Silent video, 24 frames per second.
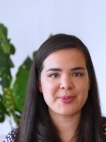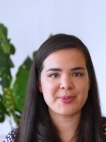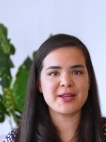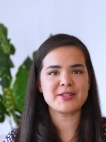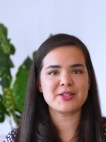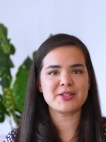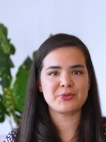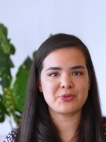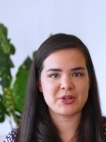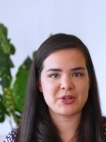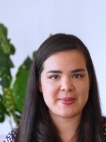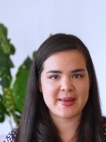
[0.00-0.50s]
breaks
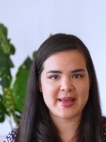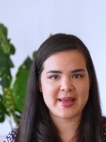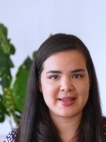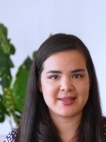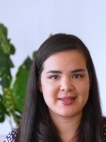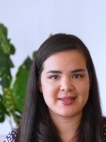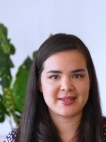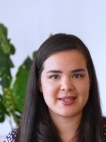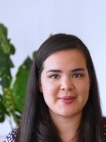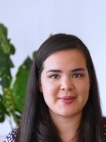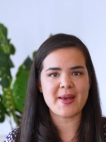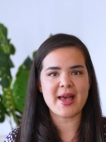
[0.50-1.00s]
and rebates,
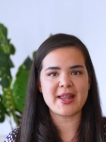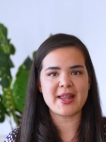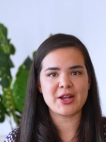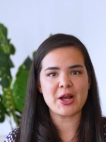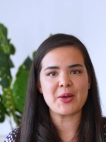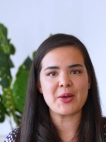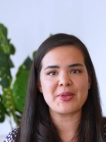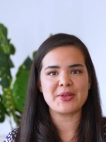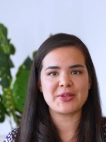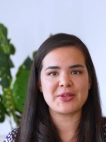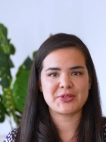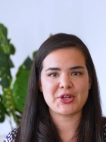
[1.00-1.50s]
depending on
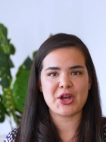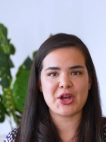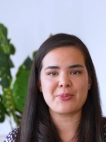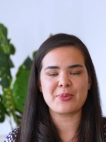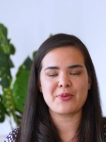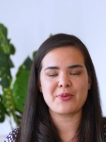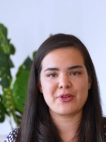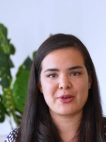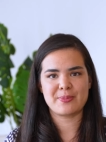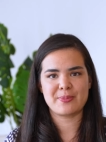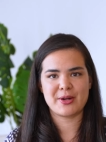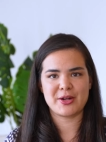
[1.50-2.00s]
the scope
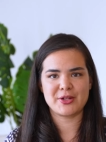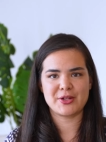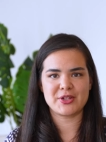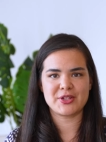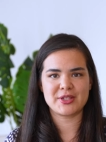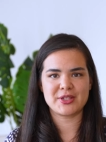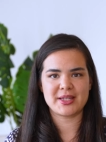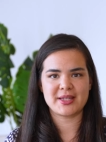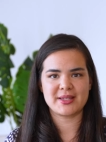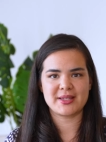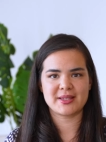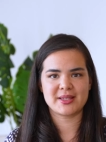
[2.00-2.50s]
of their
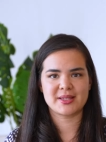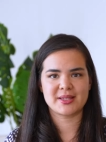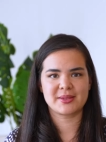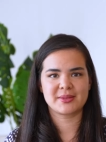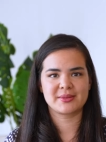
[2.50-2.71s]
purchases.